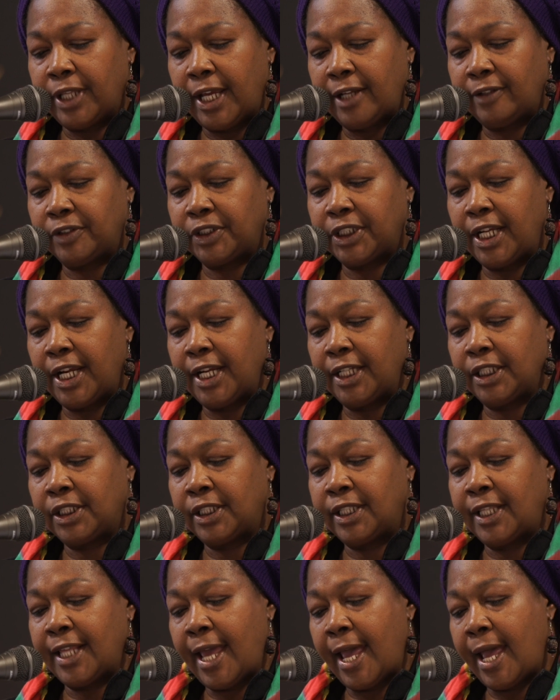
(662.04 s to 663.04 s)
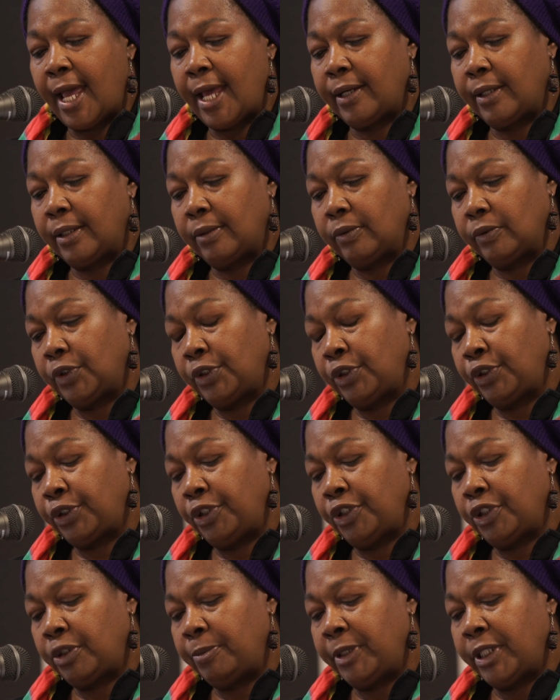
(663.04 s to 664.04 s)
they change that,
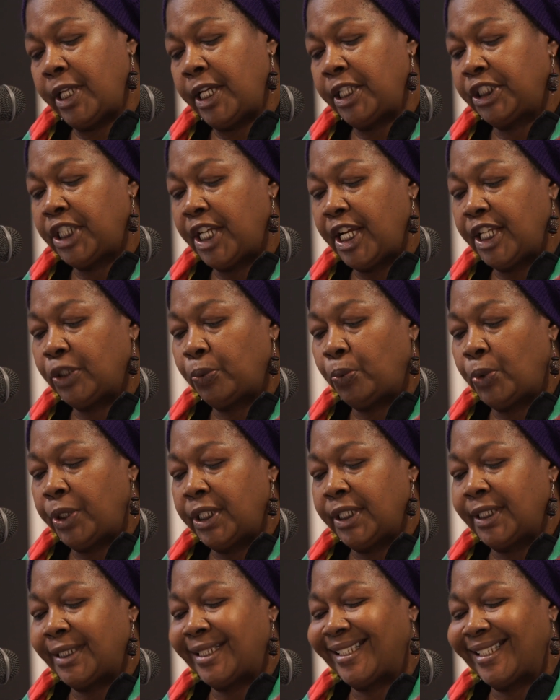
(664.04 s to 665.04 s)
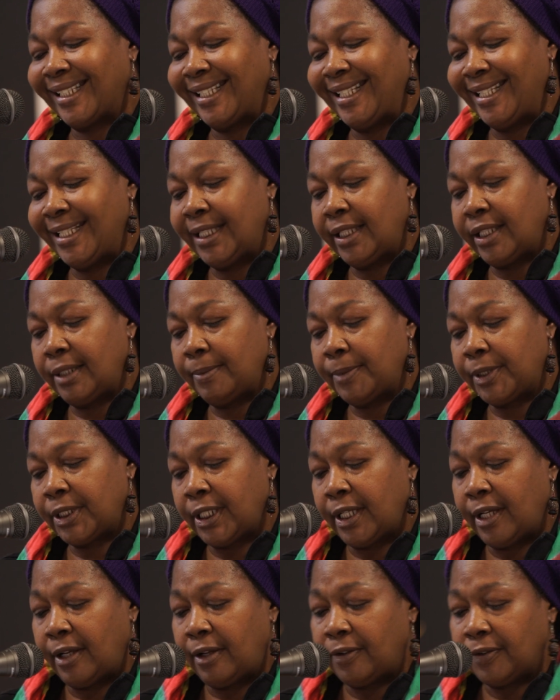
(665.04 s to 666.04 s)
they change what is in
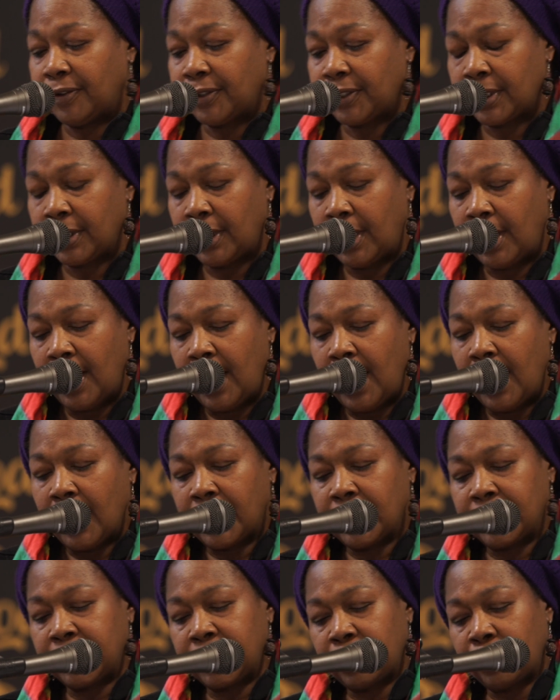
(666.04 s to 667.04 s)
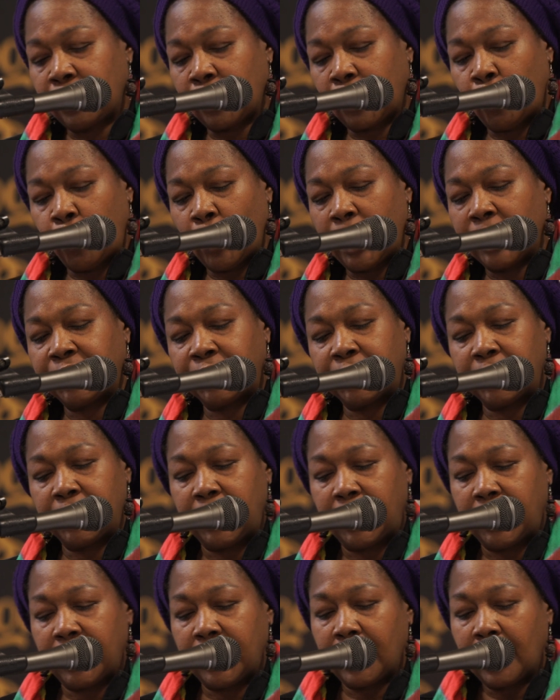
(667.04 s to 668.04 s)
themselves. Consider
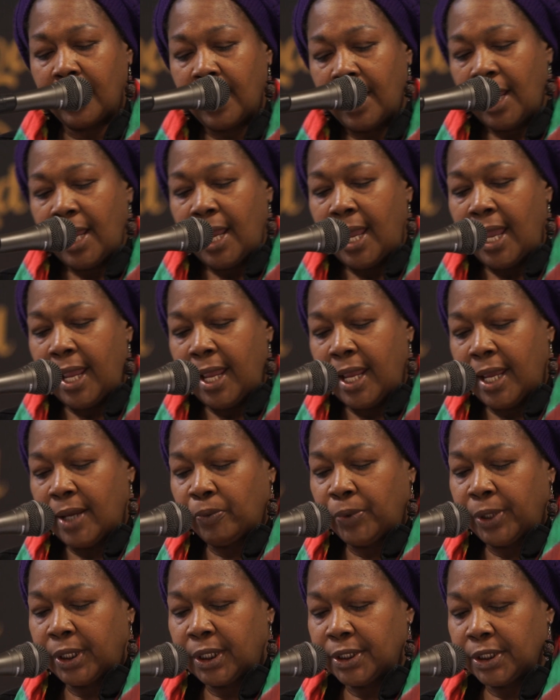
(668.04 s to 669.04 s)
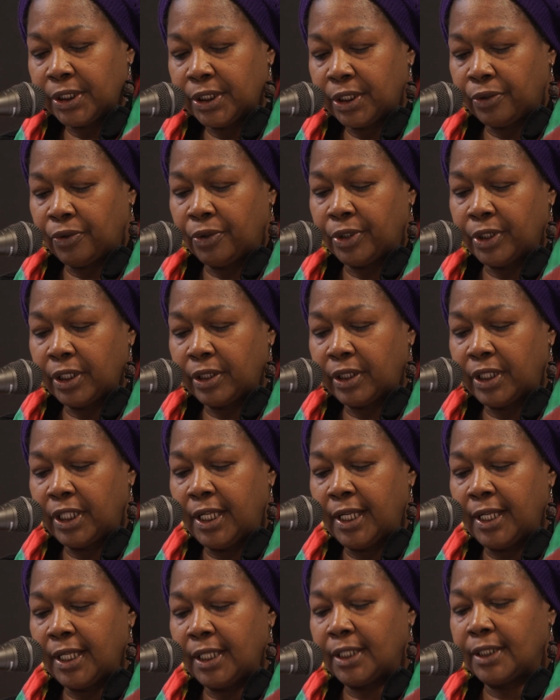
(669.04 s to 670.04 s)
questioning and reconsidering the
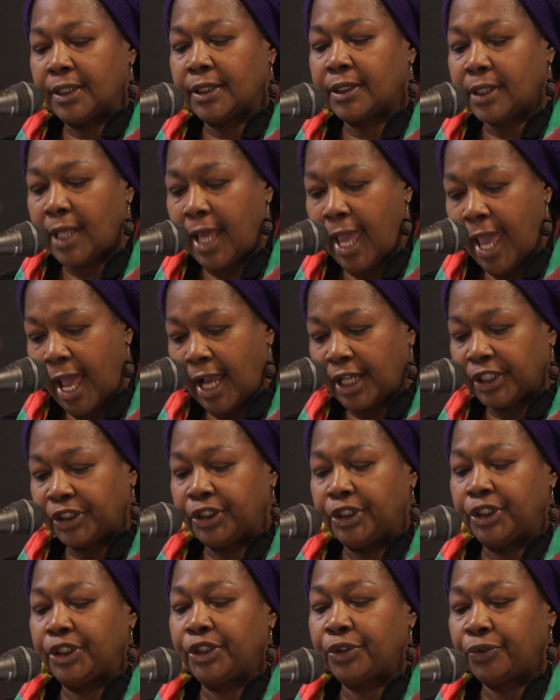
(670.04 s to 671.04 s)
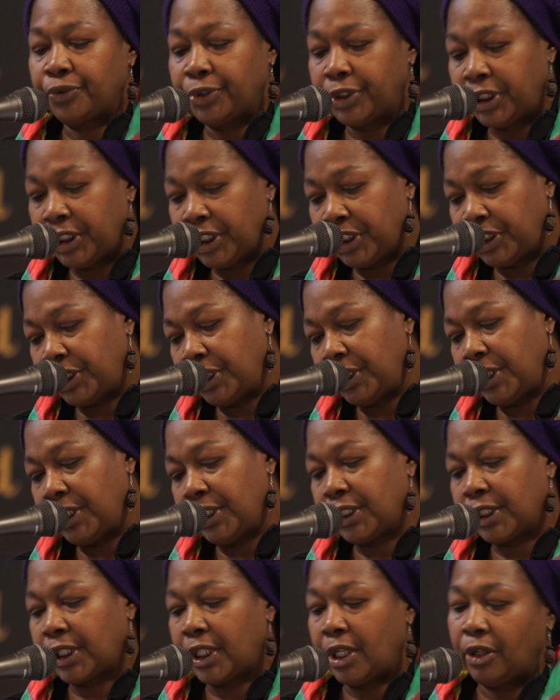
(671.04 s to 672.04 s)
things, actions,
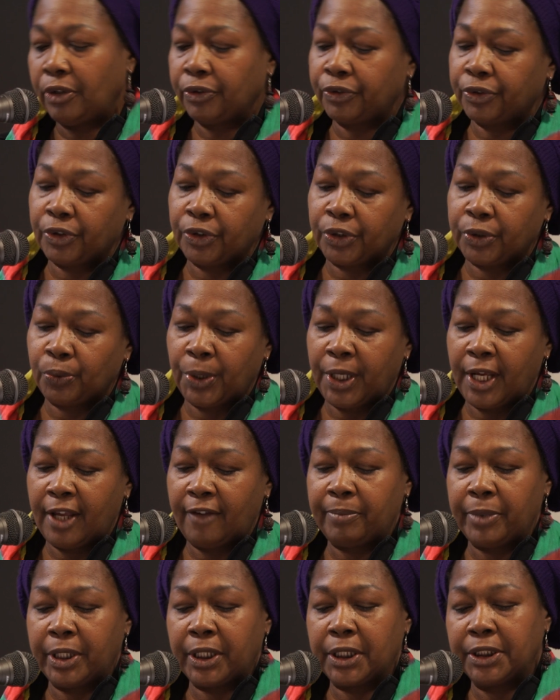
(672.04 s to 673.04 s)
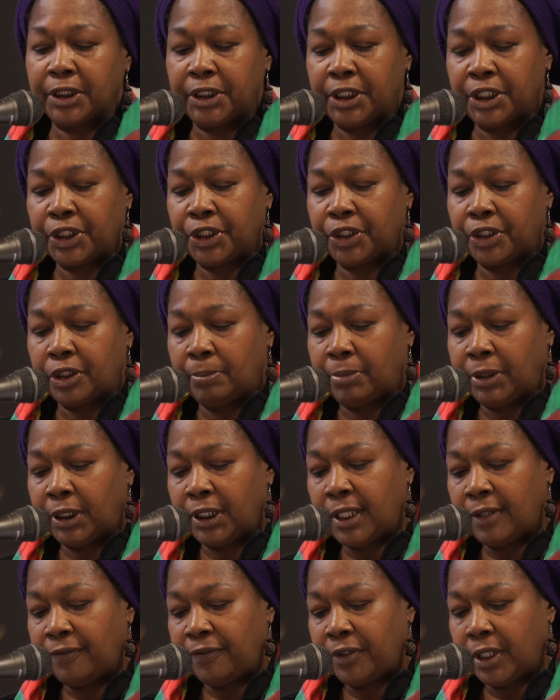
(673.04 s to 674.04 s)
traditions, cultures we have been conditioned to
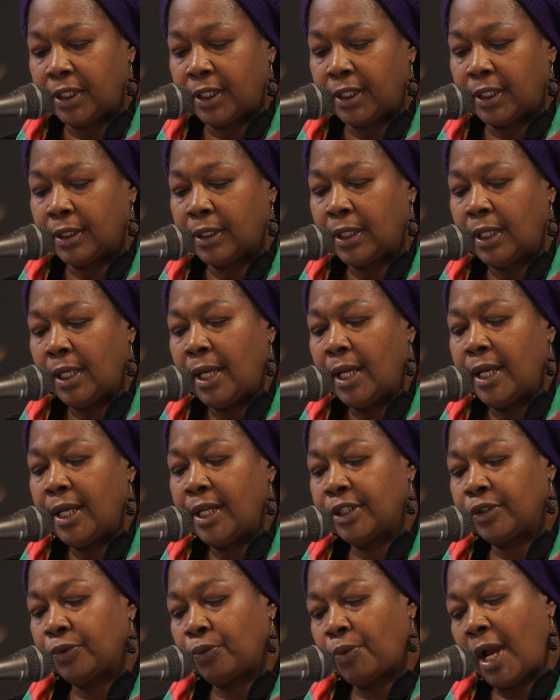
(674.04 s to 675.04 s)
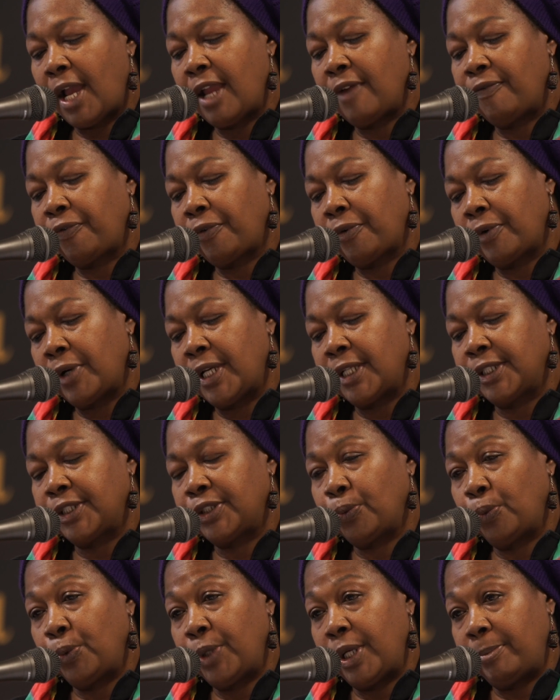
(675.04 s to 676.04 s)
believe in is right for
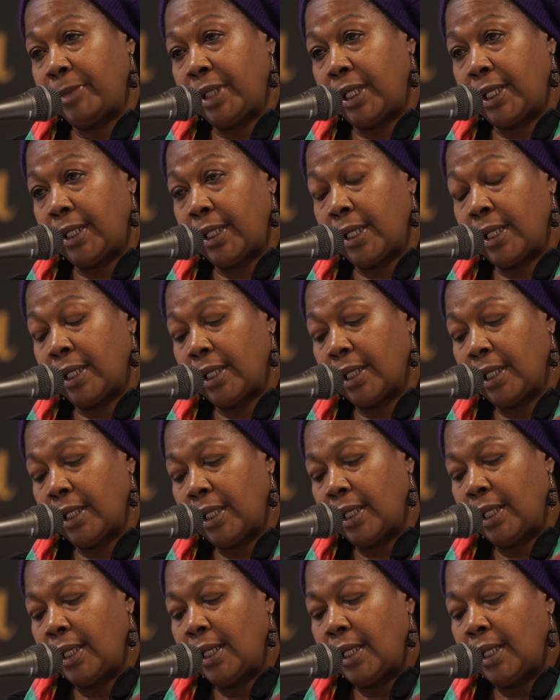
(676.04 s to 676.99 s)
us women.